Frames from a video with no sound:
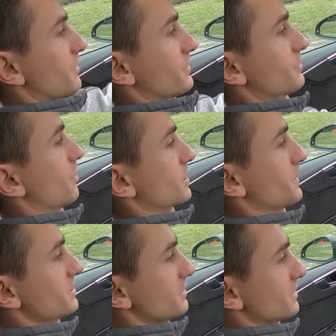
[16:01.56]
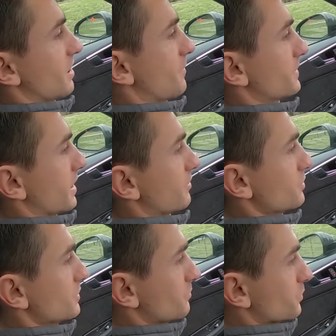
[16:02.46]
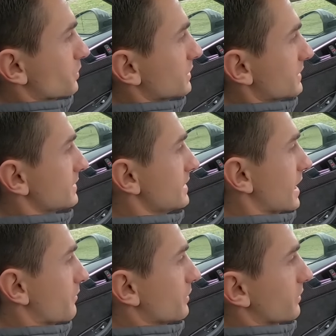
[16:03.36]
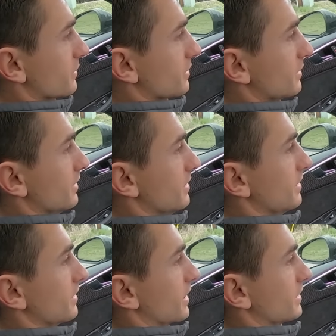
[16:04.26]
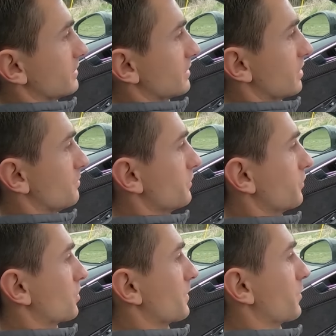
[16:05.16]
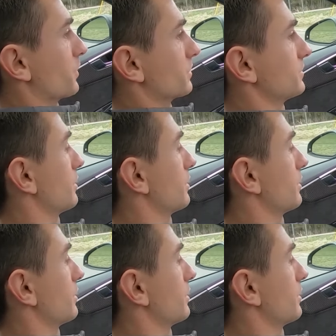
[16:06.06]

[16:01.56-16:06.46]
on this car, especially the top-down. You can really see everything. And I can tell before my wheels